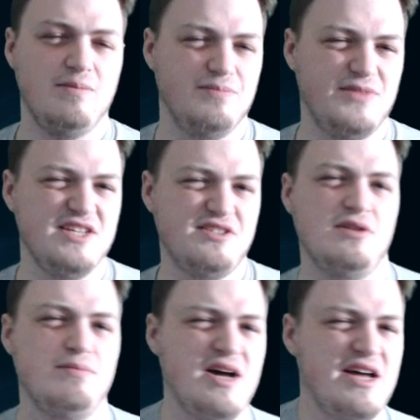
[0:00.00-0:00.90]
these
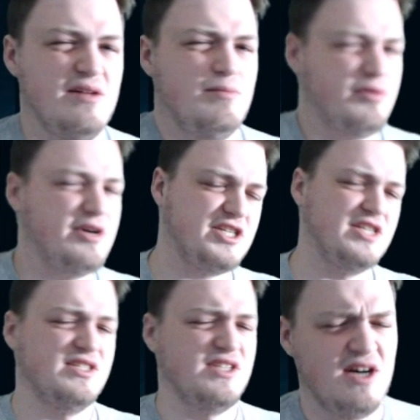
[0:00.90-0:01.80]
are my
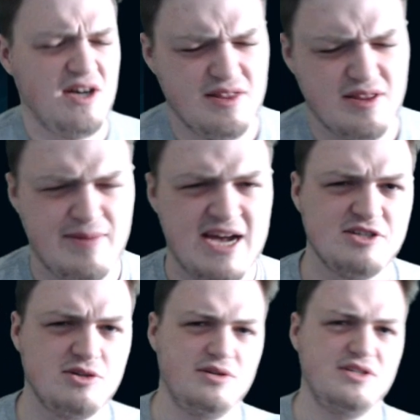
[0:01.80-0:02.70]
impressions on the
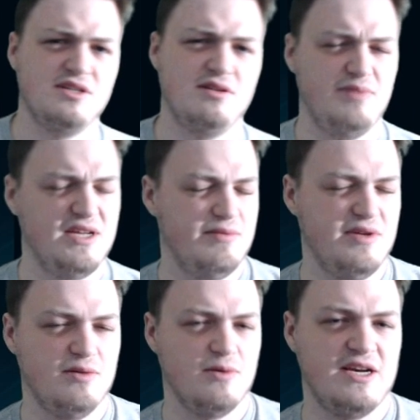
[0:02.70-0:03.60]
Masteries on the
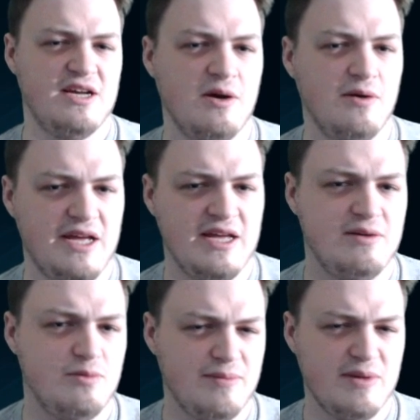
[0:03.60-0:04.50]
PvE right now.
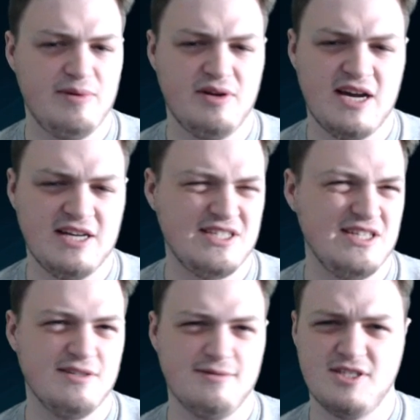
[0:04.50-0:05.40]
And remember, guys,
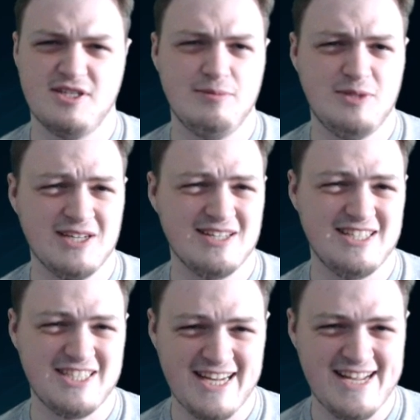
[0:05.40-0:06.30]
these are subject to
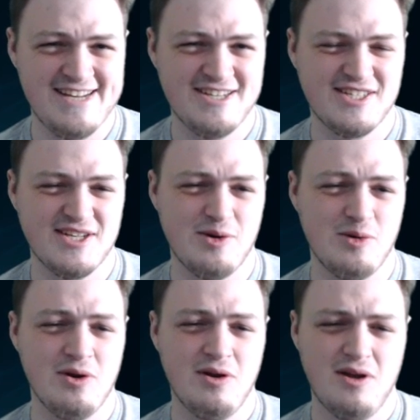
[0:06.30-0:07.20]
change,
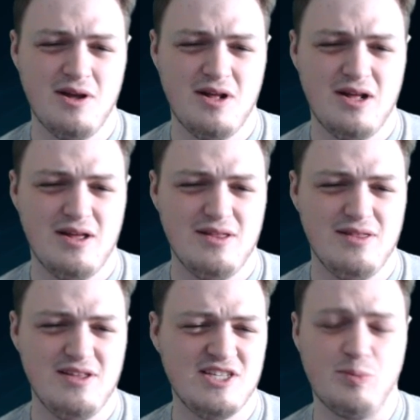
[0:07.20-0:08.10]
so
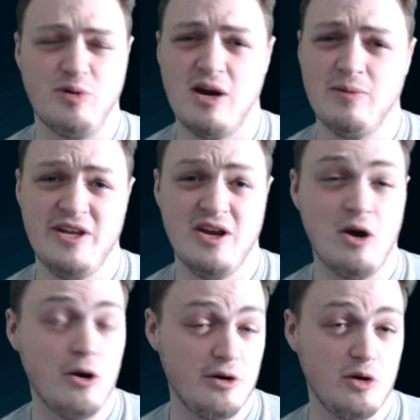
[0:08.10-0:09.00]
these probably
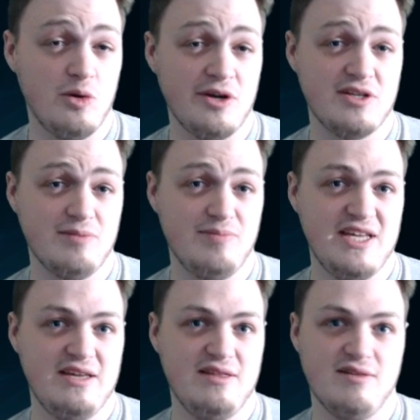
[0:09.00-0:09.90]
aren't going to
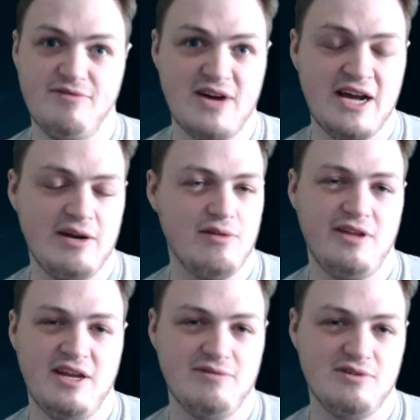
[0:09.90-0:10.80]
be the final
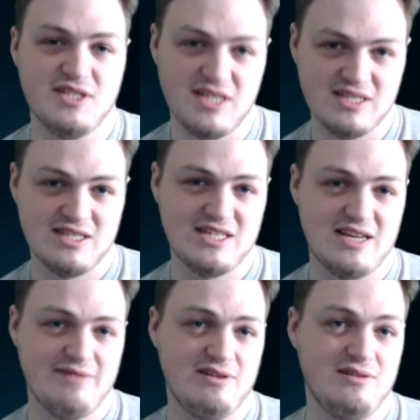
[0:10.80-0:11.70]
thing for Season
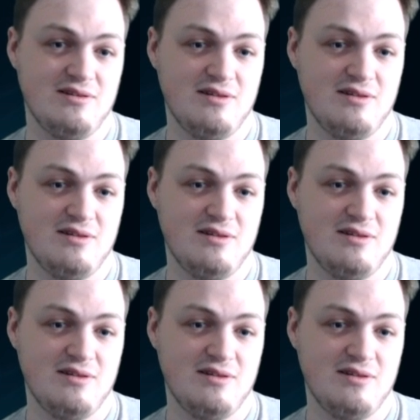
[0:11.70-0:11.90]
7.